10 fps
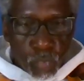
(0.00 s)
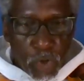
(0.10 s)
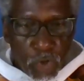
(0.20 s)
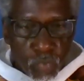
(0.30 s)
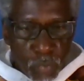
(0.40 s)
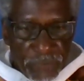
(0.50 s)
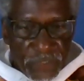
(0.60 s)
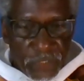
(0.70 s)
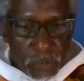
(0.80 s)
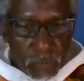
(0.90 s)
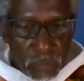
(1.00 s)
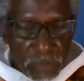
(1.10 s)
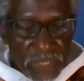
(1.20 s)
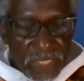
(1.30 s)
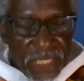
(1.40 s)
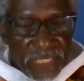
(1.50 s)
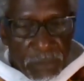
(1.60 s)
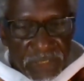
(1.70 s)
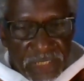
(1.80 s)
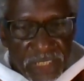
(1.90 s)
wrong with you. And
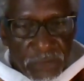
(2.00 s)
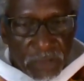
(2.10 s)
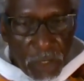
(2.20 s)
I'm going to tell you,